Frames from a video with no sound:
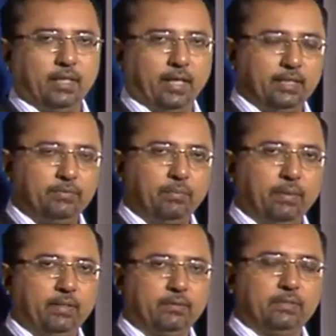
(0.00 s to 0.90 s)
As we
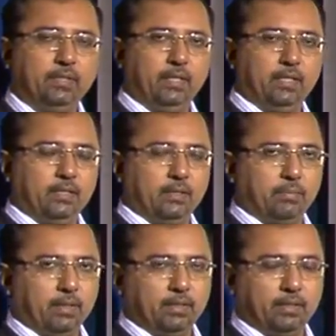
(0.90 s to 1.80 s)
might have seen in the
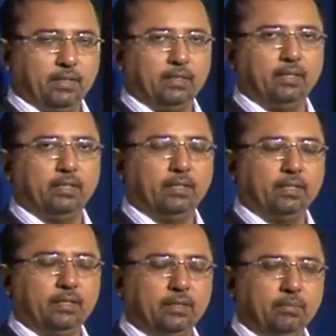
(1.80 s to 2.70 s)
marketing,
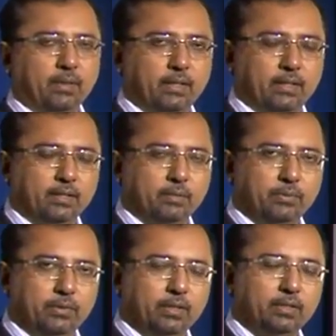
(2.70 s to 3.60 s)
integrated marketing
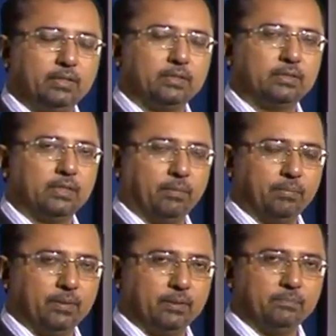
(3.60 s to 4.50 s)
communications
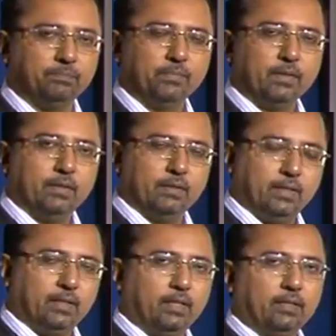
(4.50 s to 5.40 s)
chapter,
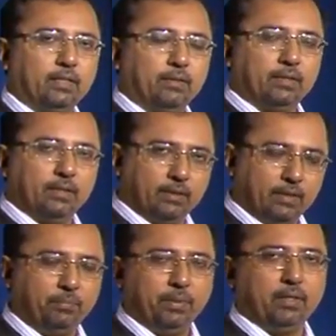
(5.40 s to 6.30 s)
there are
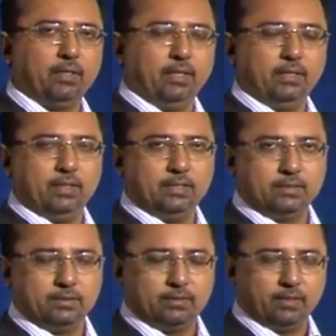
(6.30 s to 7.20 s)
typically these
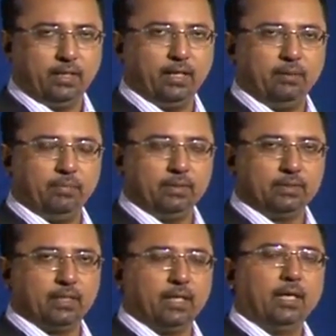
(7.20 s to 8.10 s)
three elements
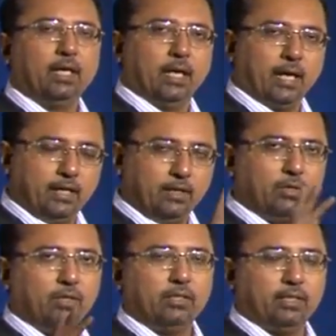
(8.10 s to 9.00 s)
in a
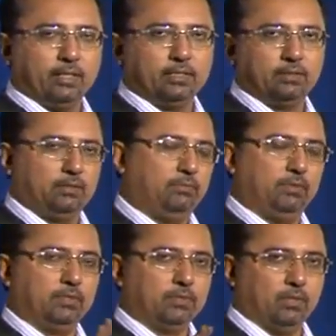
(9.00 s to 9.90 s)
context
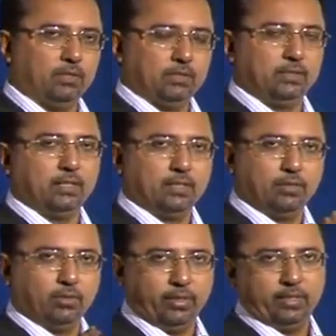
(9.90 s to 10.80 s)
which is called the general
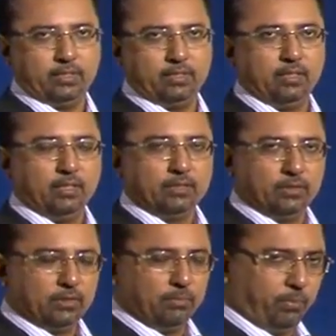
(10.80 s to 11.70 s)
noise. So
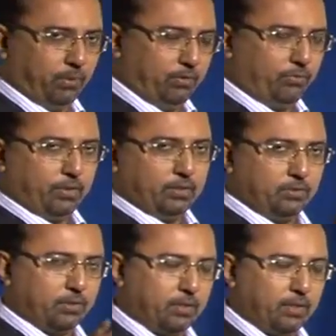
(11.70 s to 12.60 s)
it's important for us
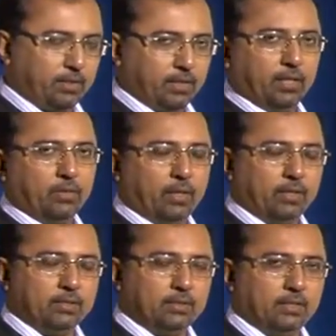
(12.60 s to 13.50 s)
to relate, to
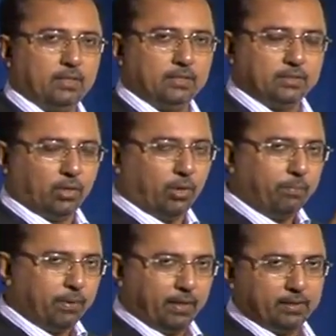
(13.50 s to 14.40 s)
understand that this
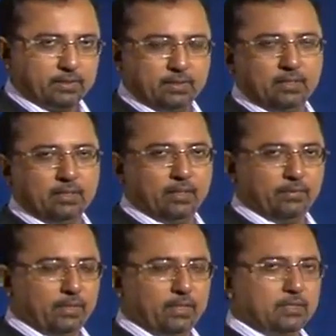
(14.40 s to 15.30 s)
operates
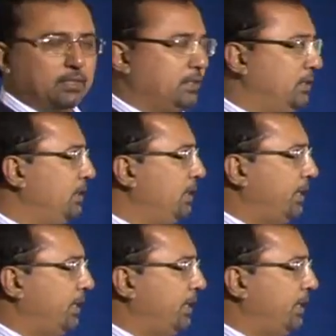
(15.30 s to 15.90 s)
within a certain